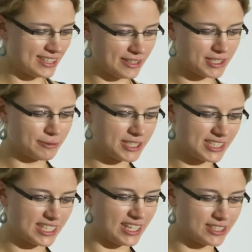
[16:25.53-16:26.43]
if someone
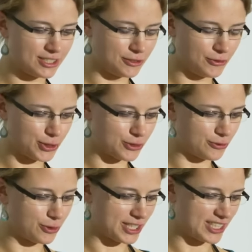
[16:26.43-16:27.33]
is telling you version
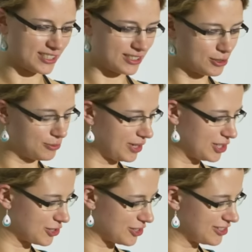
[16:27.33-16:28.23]
4 doesn't do
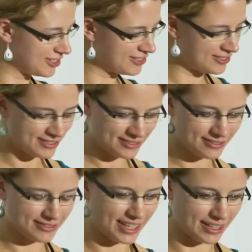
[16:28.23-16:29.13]
major
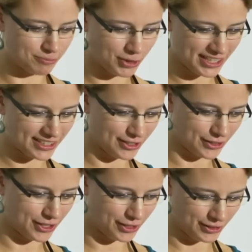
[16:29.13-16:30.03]
and breaking your
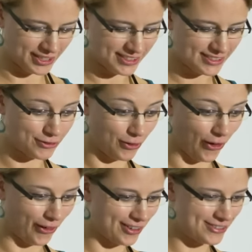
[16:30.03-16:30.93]
code, it's
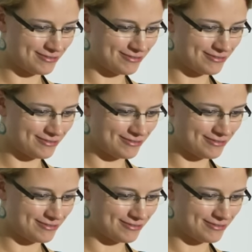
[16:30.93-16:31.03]
wrong.